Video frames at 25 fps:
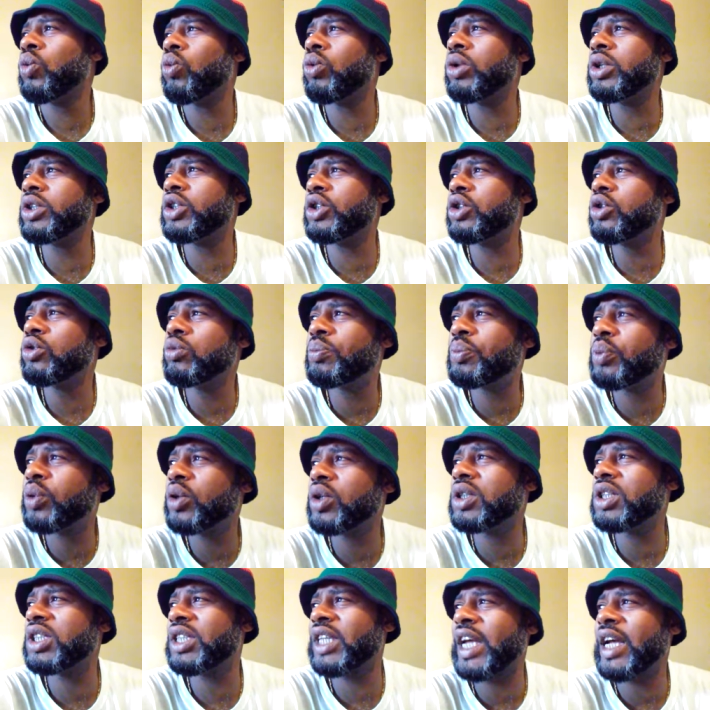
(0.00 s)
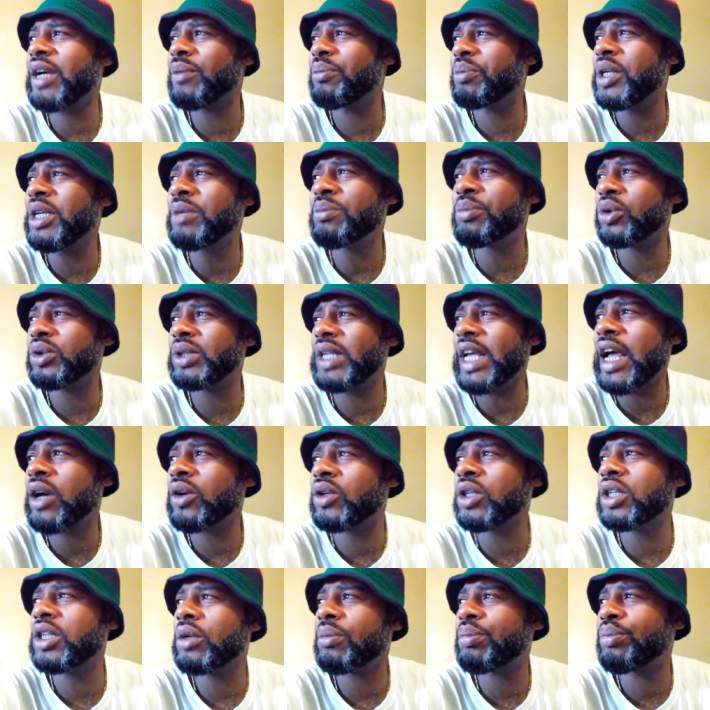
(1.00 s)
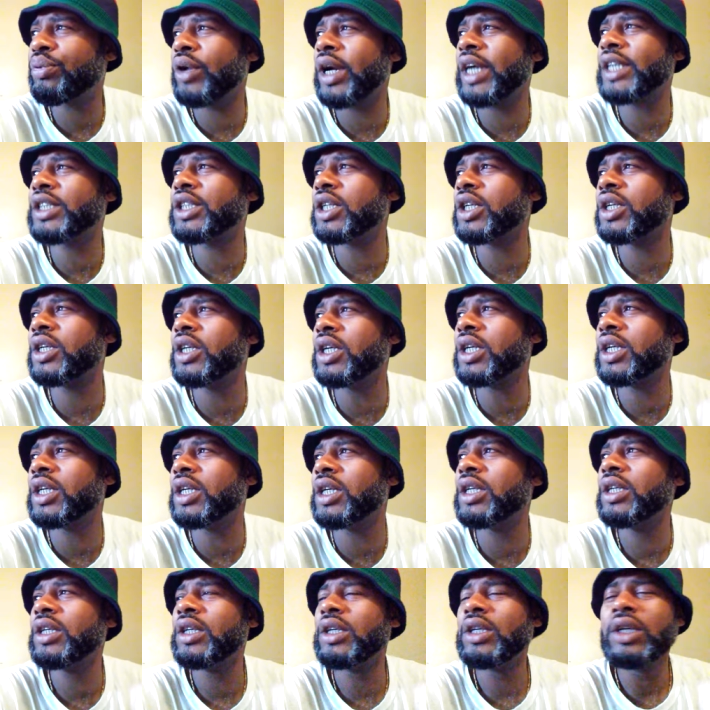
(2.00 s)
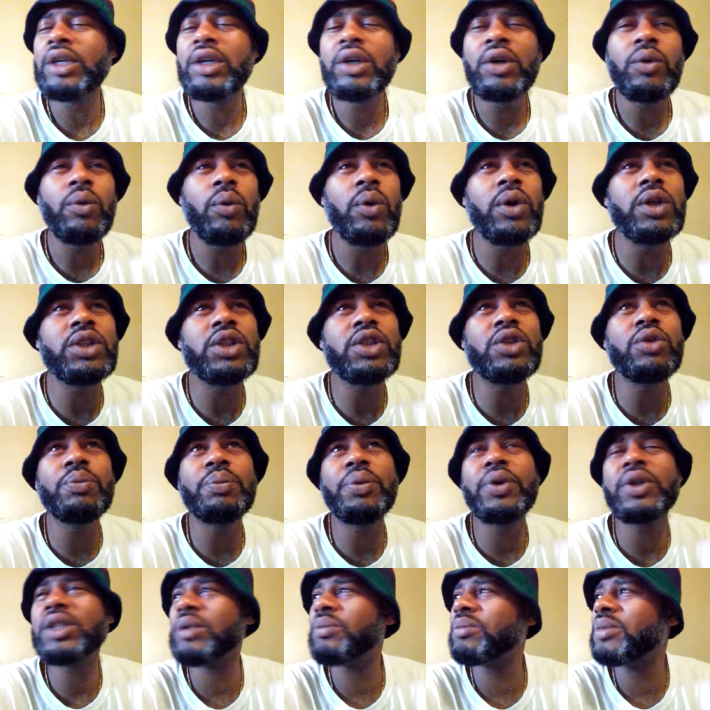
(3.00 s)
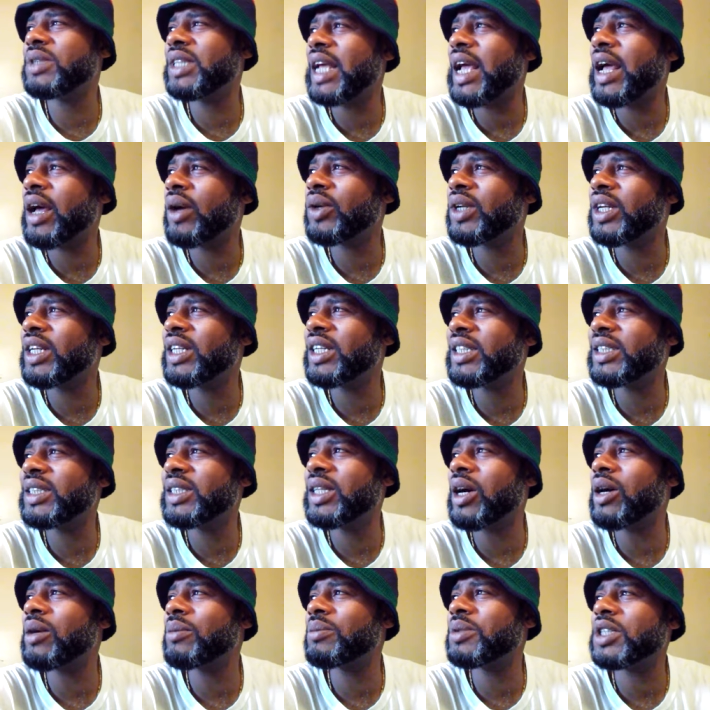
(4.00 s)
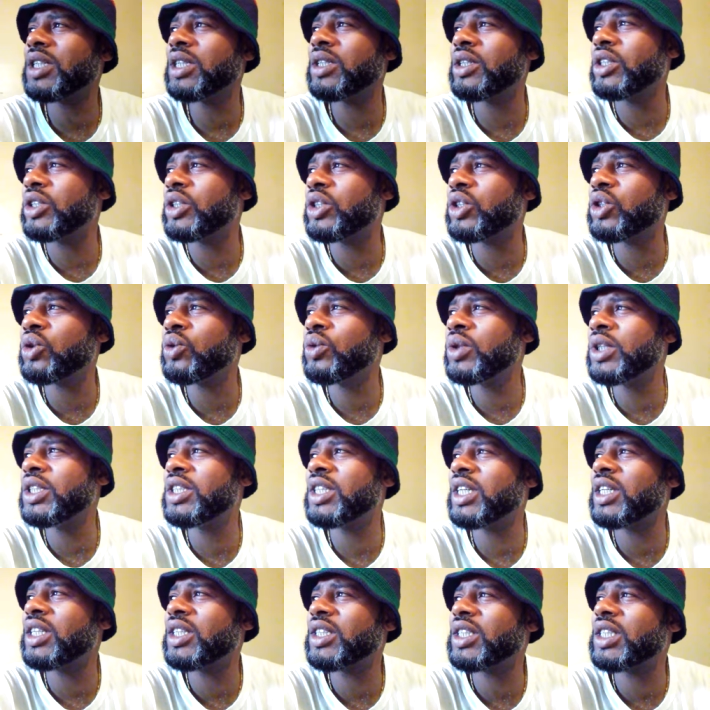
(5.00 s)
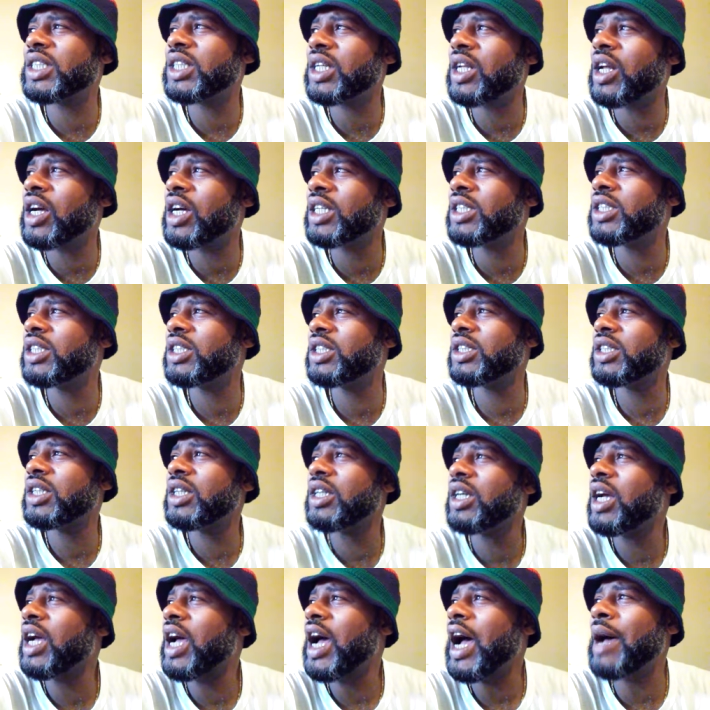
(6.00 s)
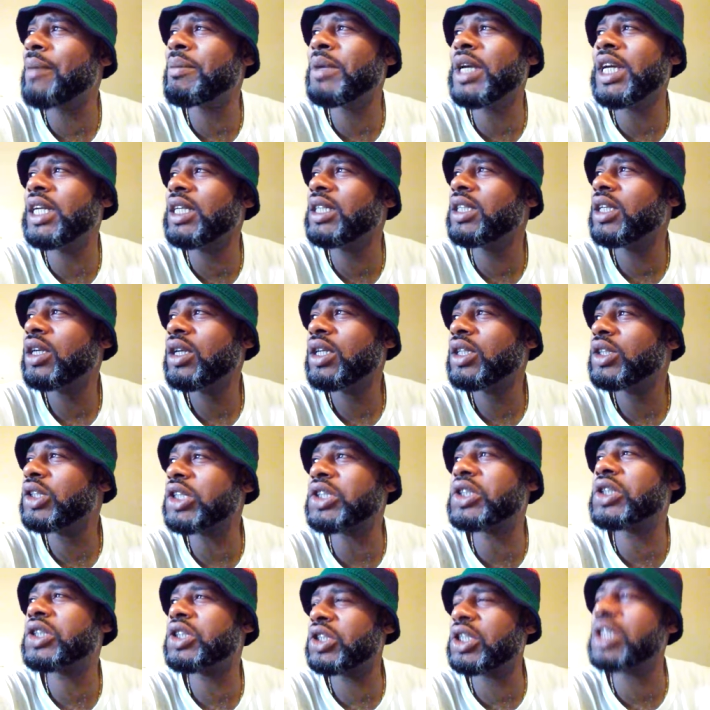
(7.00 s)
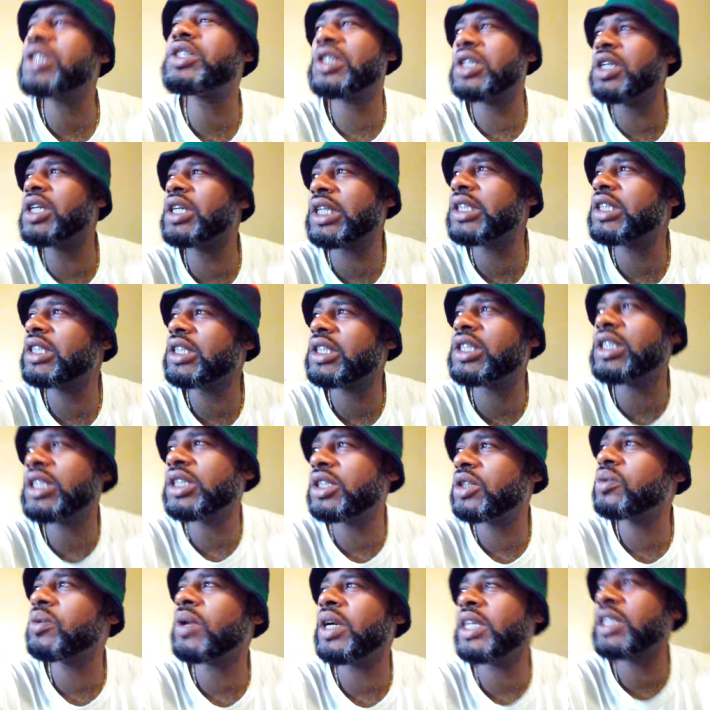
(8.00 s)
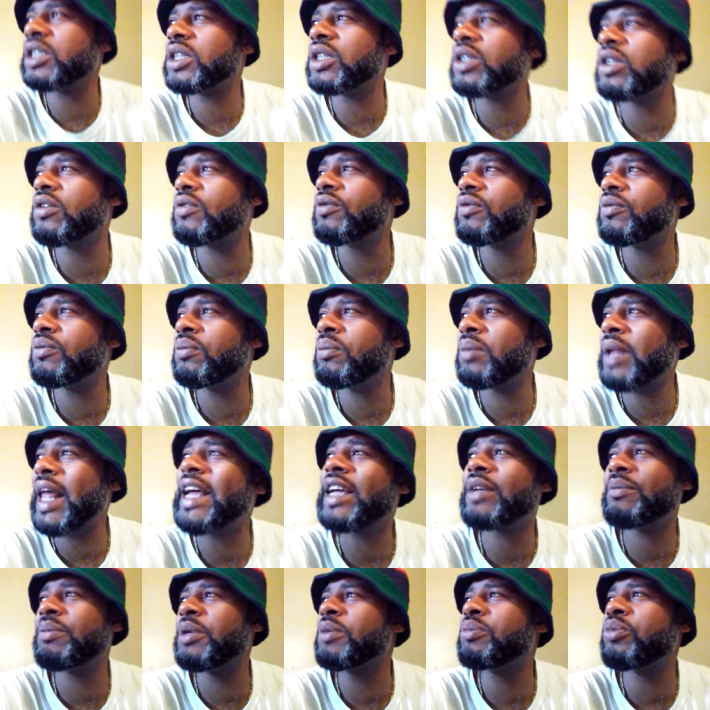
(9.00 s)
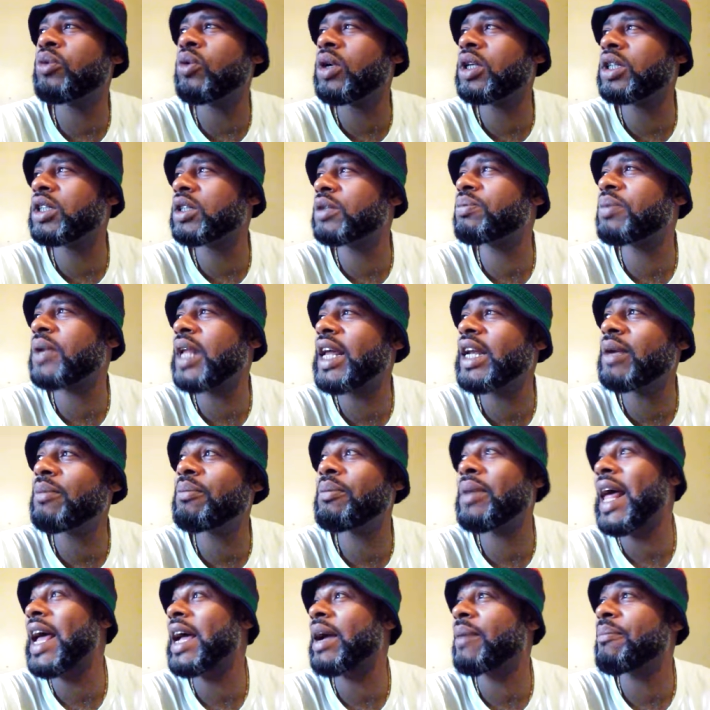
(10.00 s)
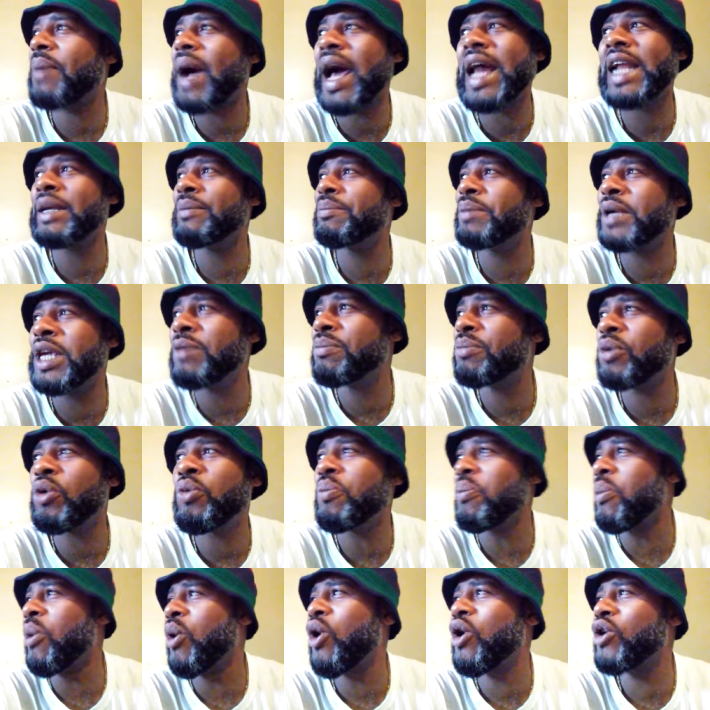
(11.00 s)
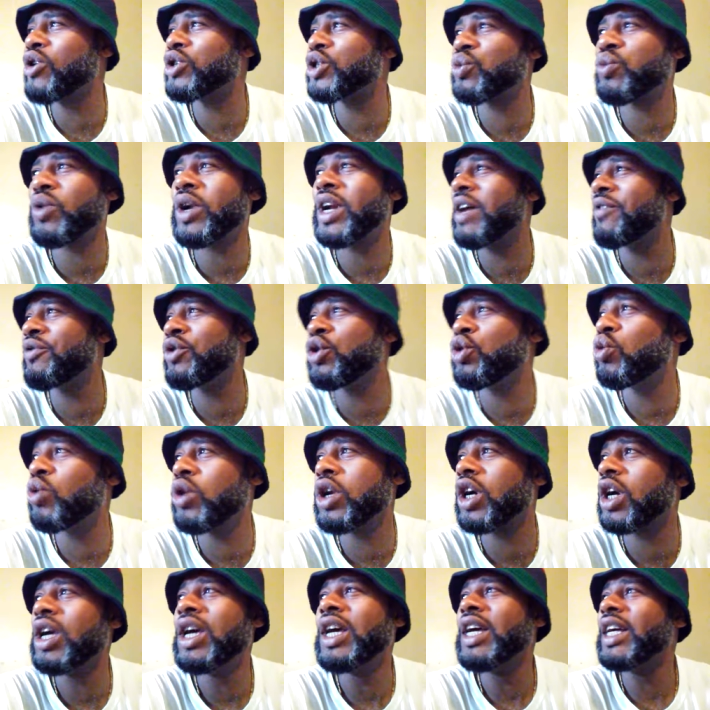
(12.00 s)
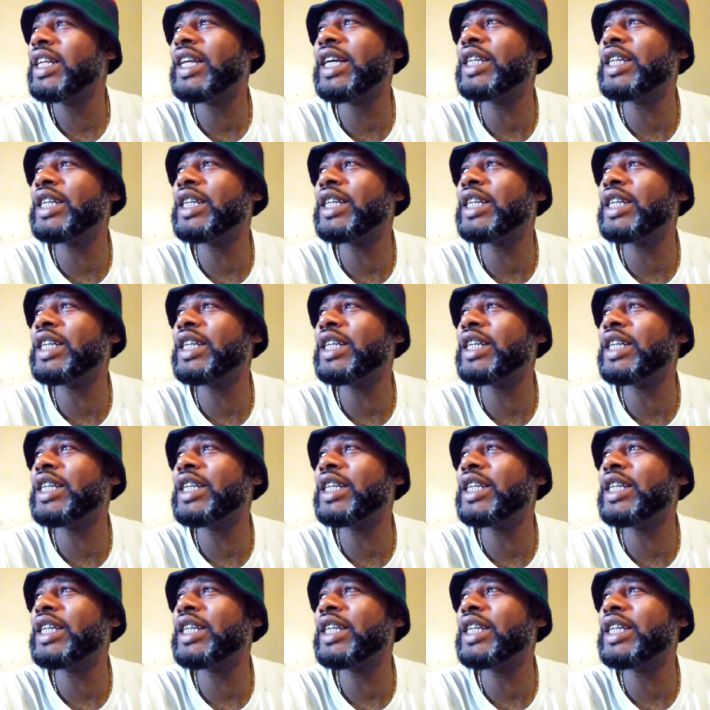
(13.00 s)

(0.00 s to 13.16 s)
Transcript: Once you put that people down in a pressure cooker, once you put them down in the dumps, in the sewage and the sludge, I mean, just just look at the situation of black people on this planet, black body people, Moors, whatever you want to.